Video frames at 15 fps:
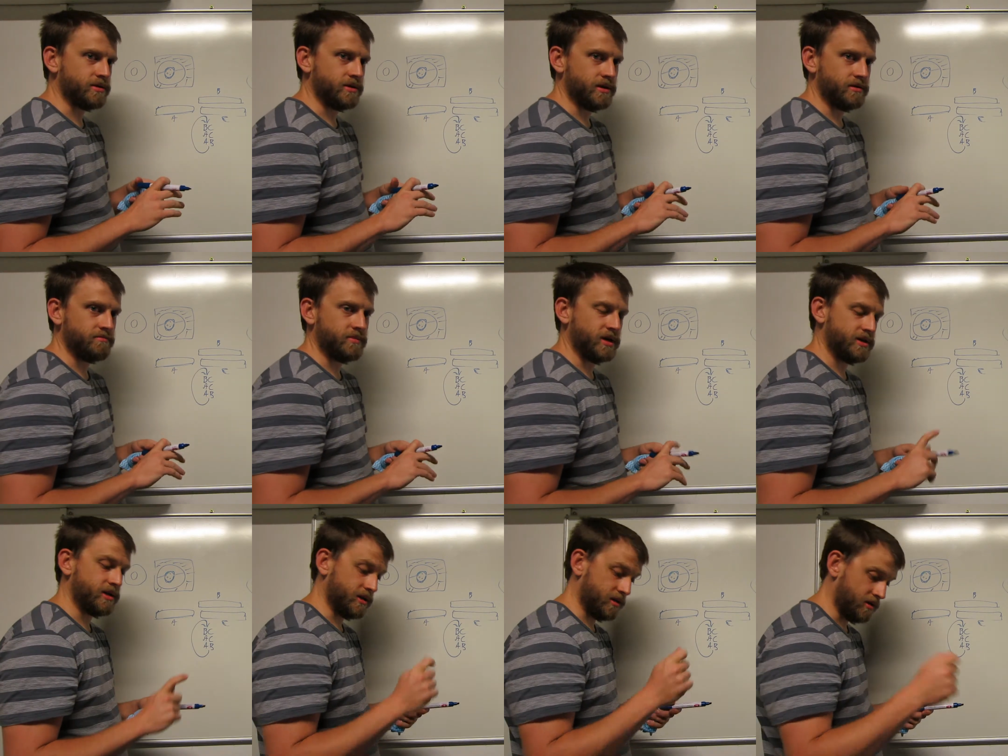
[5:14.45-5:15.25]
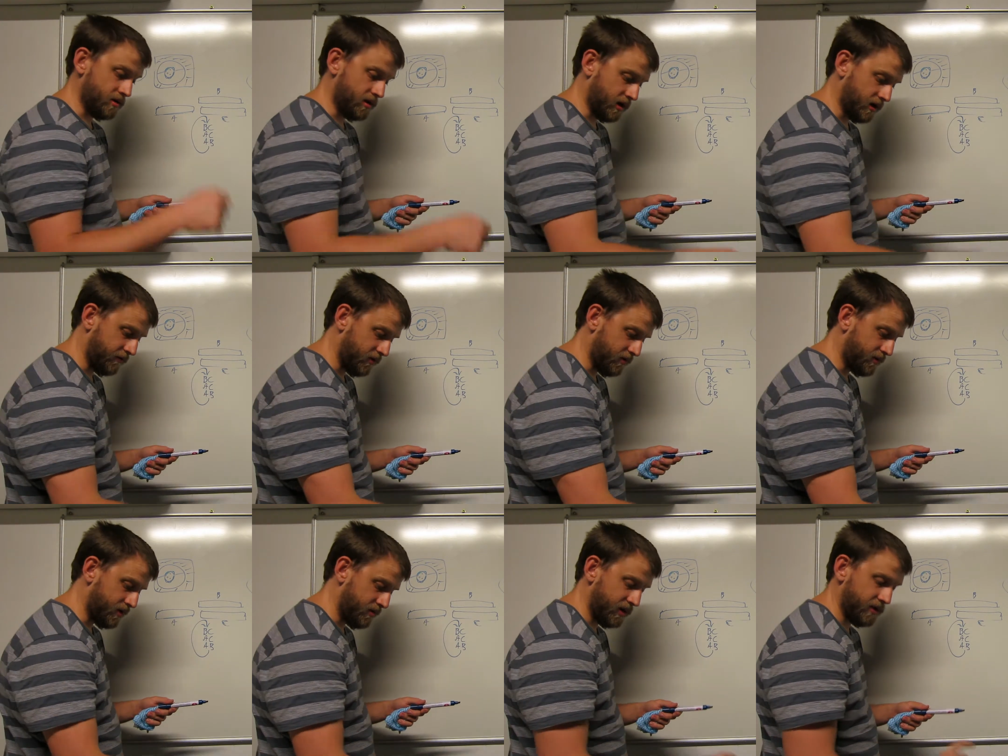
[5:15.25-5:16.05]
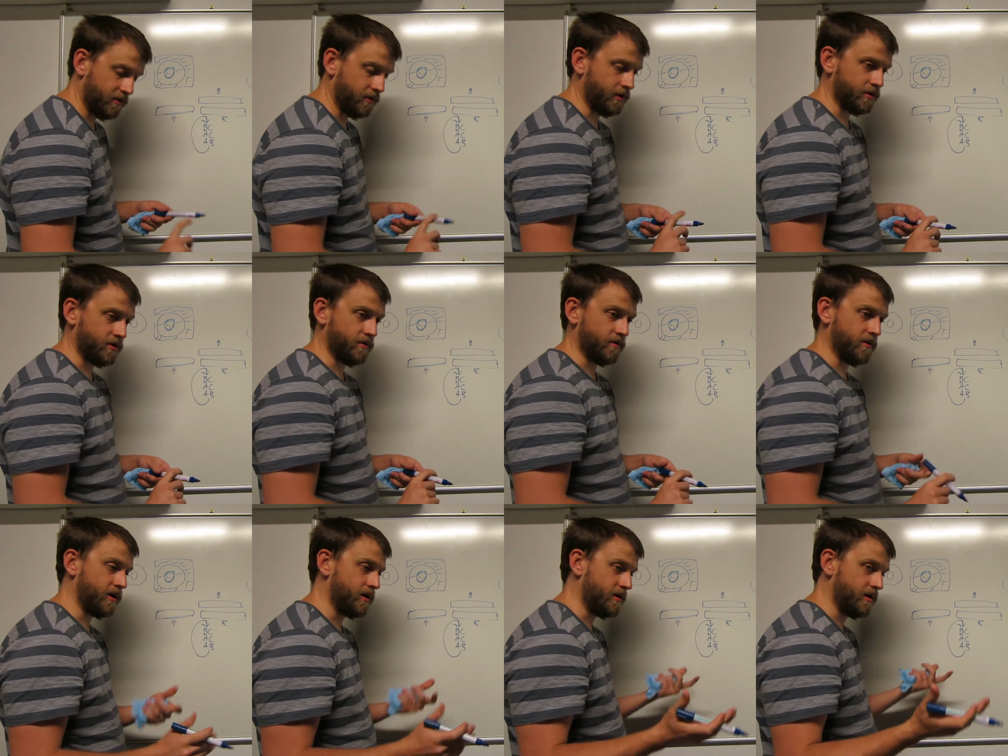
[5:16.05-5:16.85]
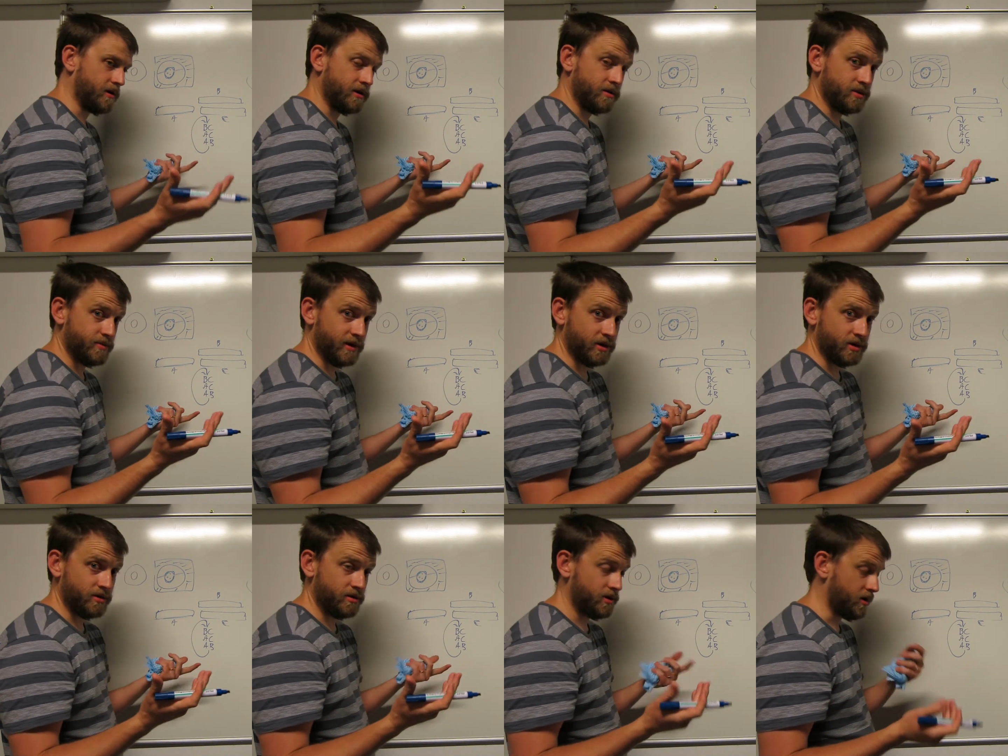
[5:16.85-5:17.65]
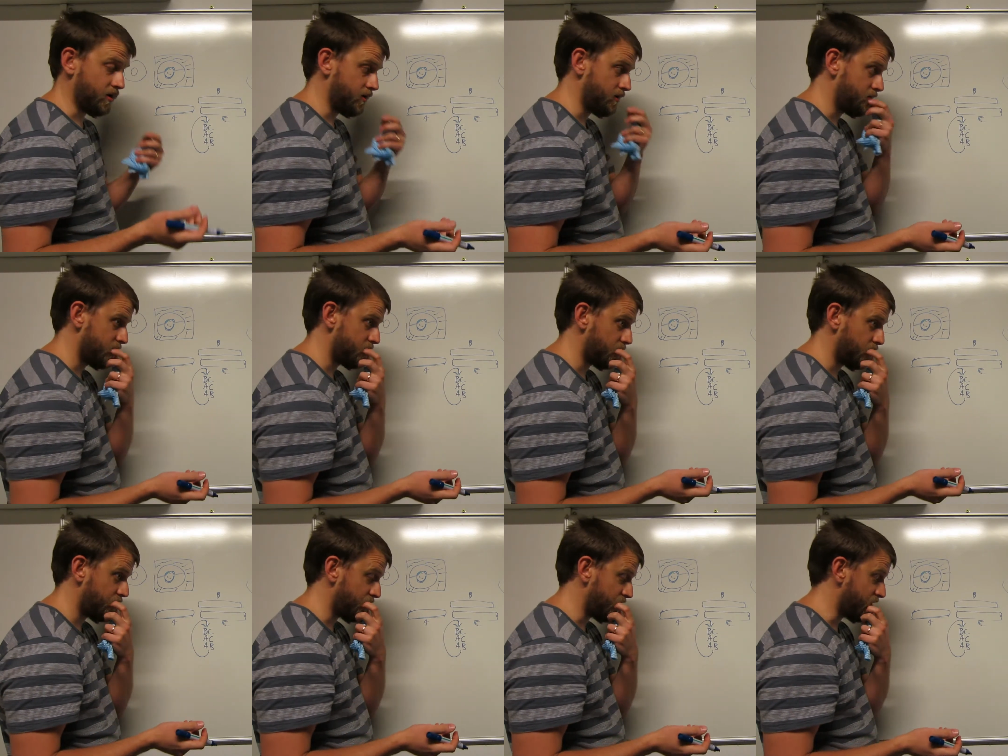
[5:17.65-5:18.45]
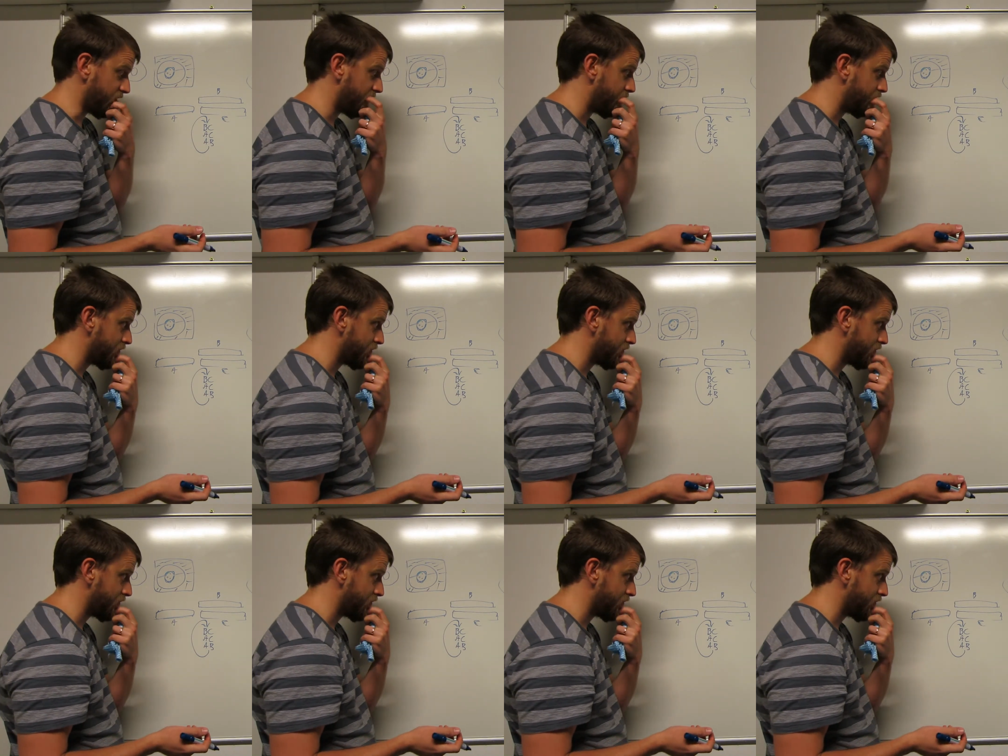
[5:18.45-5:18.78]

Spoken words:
And I tested it, like I dropped it a metre on the concrete, and it didn't smash, so it must be pretty tough.